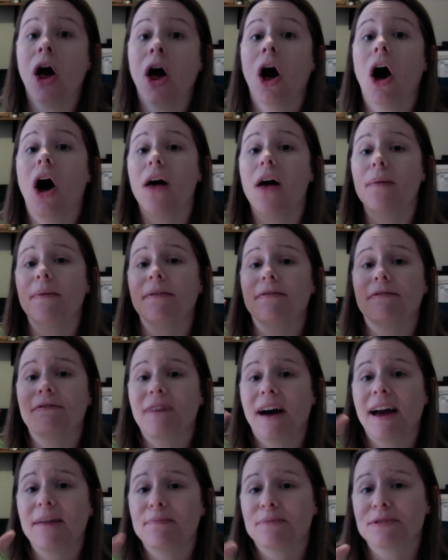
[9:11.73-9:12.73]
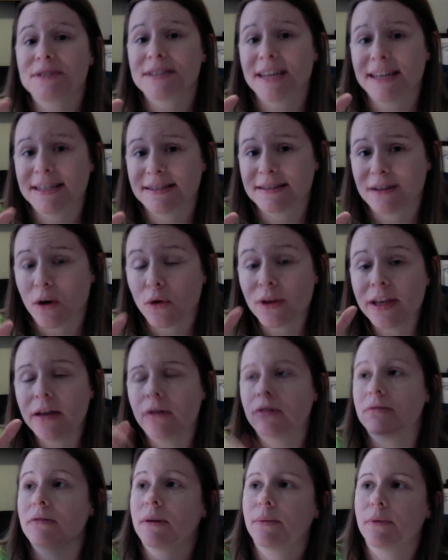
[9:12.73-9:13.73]
all but 5%, only
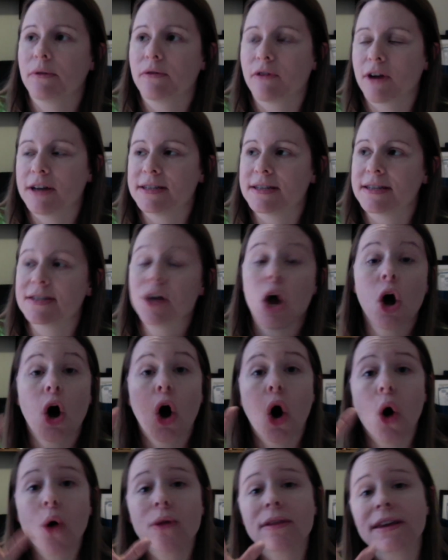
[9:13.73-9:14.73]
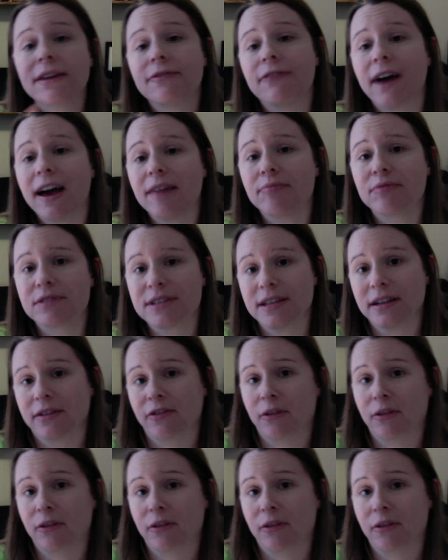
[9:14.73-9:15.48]
5% of